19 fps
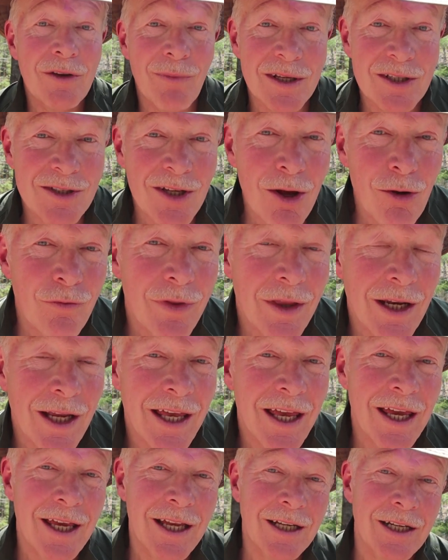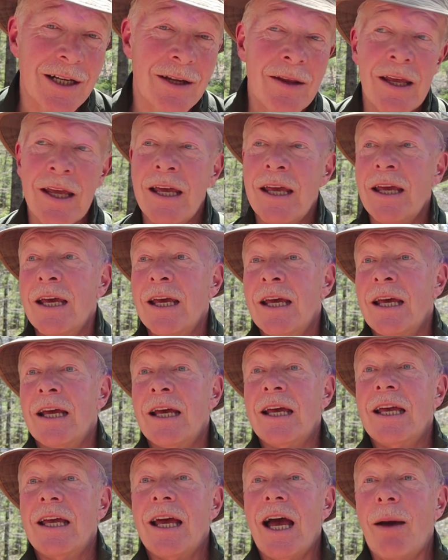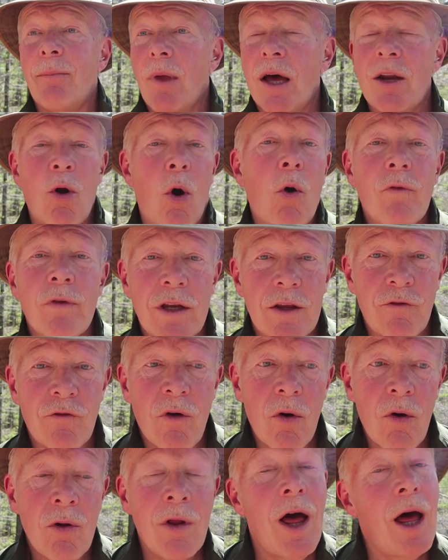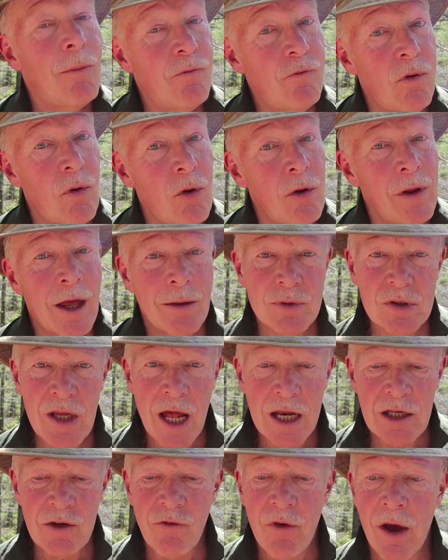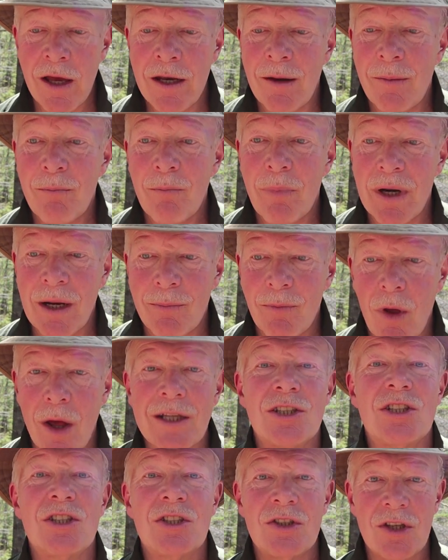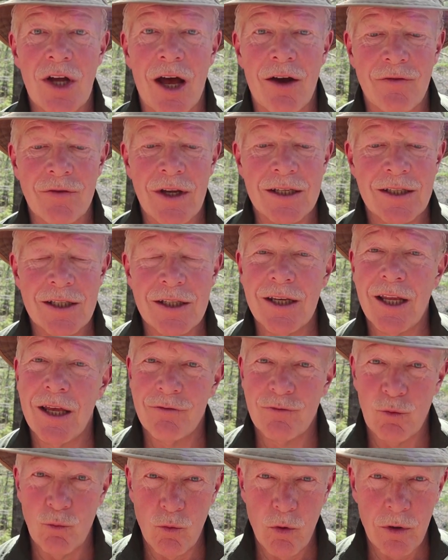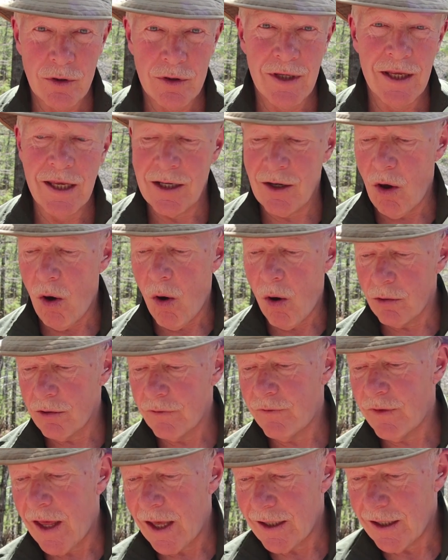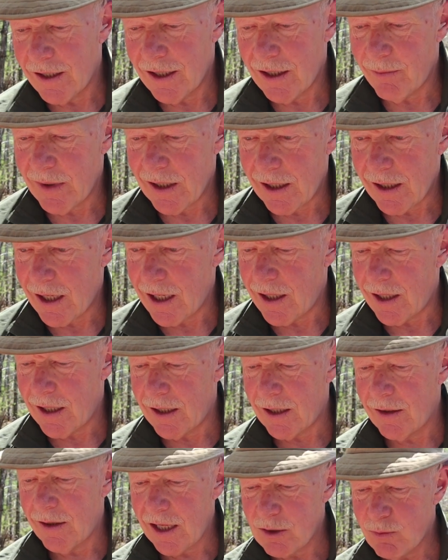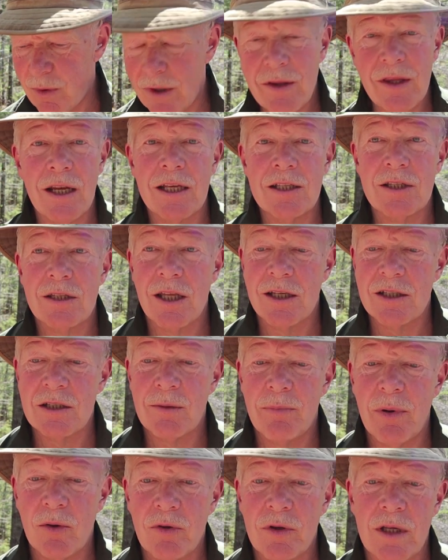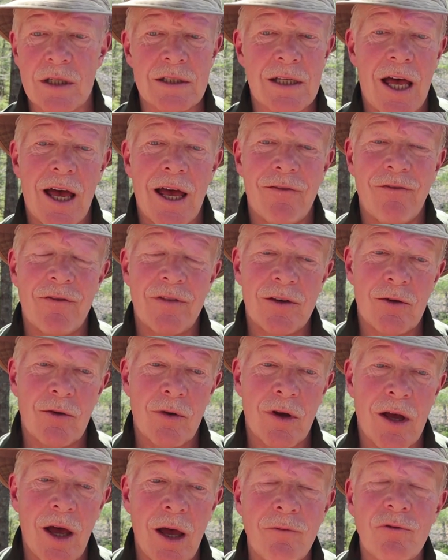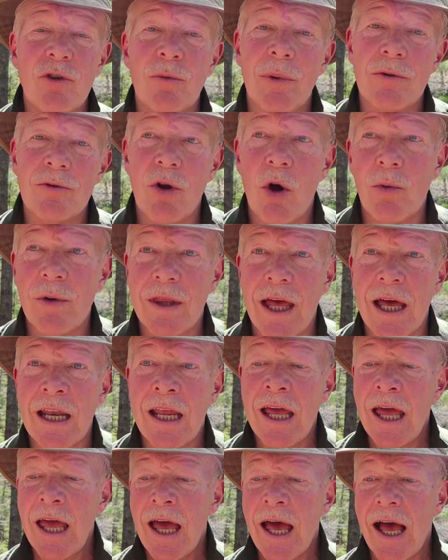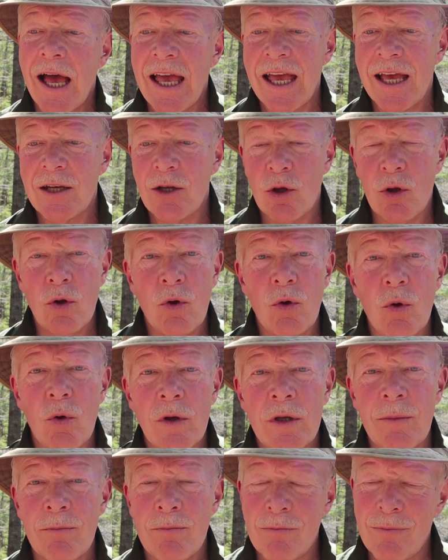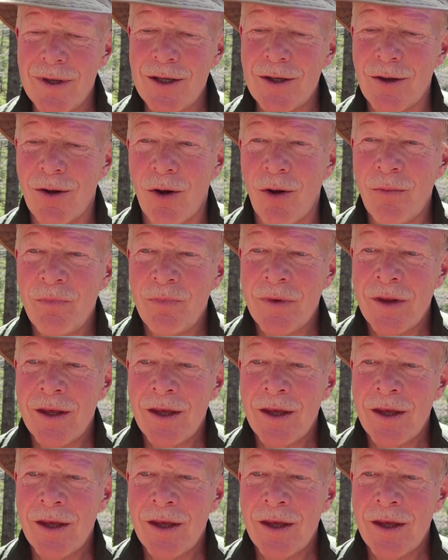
believe myself that I ate it. I'm not overly full. I'm full. I'm satisfied, but I'm not stuffed. I didn't have to work to get all of that in me. And that's one of the nice things about this. I feel comfortable knowing that I had a good meal